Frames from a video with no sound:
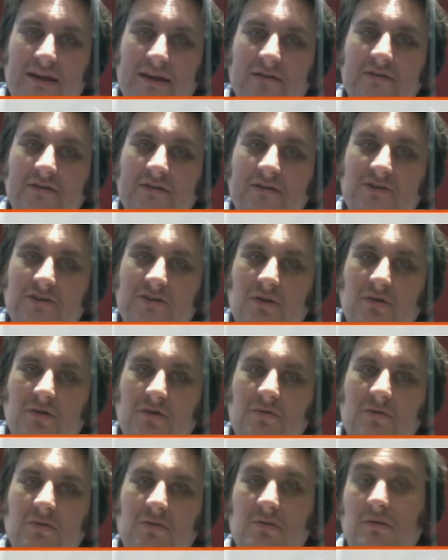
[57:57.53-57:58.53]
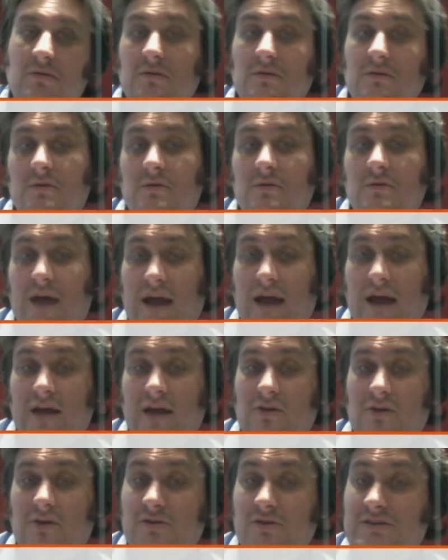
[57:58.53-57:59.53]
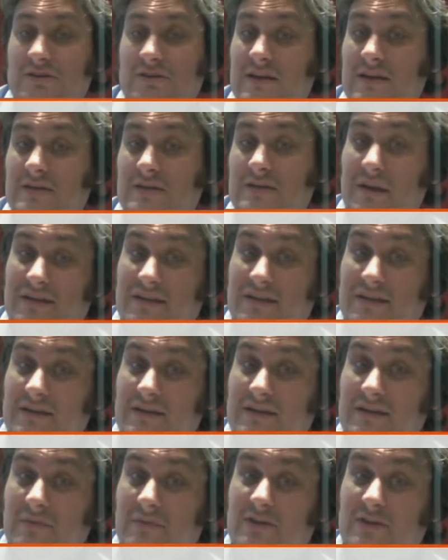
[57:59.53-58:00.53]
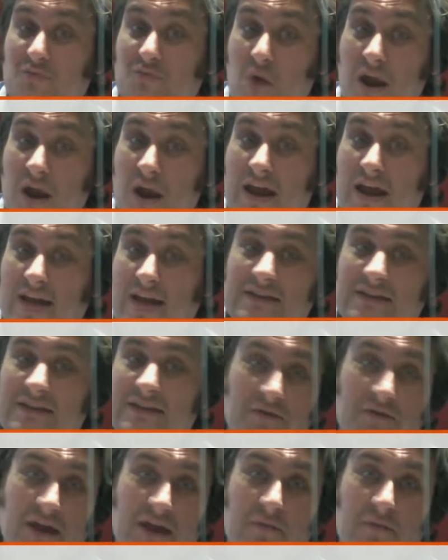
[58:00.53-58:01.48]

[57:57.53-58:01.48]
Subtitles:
So that, you could say, is better, because one X11 app